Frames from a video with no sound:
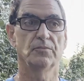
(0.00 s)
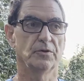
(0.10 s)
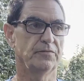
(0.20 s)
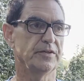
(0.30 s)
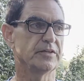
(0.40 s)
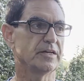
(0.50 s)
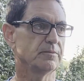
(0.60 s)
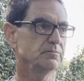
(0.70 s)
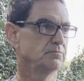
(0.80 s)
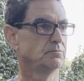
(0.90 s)
You feed
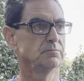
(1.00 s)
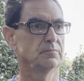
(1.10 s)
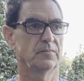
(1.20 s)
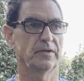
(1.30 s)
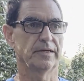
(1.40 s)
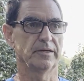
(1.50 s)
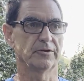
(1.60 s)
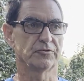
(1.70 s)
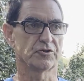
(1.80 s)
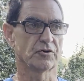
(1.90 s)
them, they
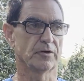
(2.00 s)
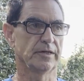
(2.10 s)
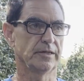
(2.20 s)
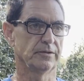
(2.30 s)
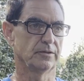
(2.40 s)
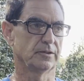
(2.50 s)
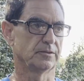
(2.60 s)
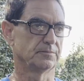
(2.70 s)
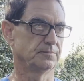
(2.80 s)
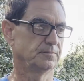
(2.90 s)
generate
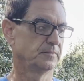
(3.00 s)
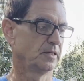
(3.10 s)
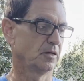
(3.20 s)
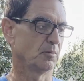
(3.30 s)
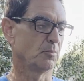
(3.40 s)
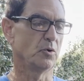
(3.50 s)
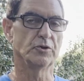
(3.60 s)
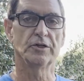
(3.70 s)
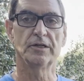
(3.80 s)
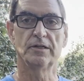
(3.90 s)

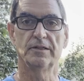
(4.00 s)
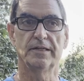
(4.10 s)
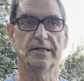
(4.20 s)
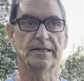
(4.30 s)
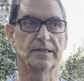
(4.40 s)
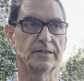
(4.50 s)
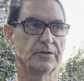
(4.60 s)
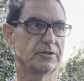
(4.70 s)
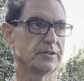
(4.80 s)
ammonia and